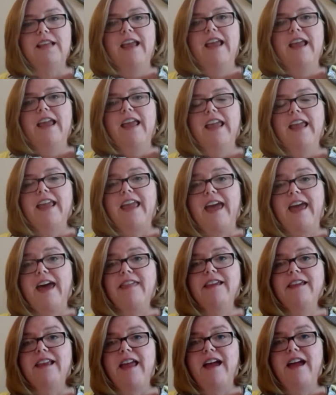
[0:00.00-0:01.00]
in
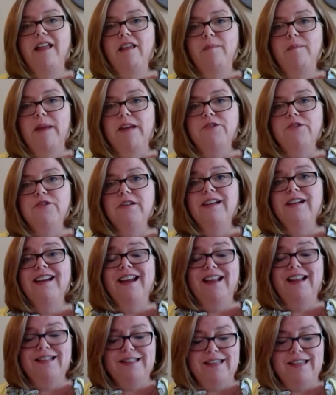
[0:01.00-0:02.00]
Catholic elementary
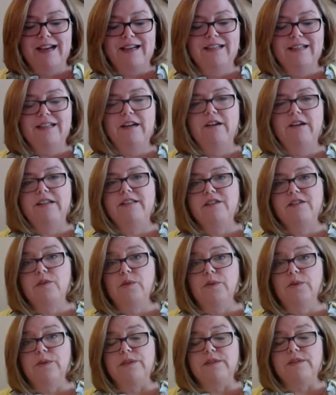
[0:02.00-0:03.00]
and secondary
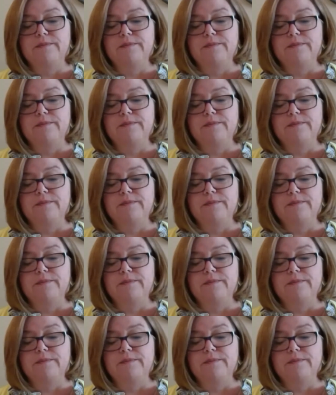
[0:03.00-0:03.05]
schools.